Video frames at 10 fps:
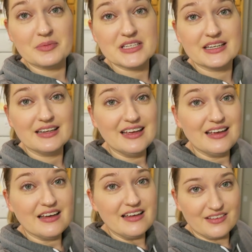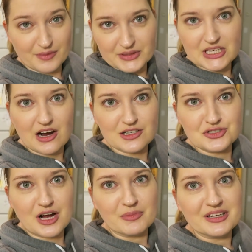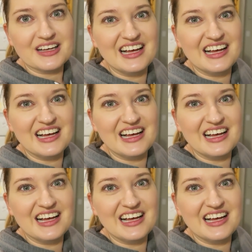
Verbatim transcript: update about the car drama.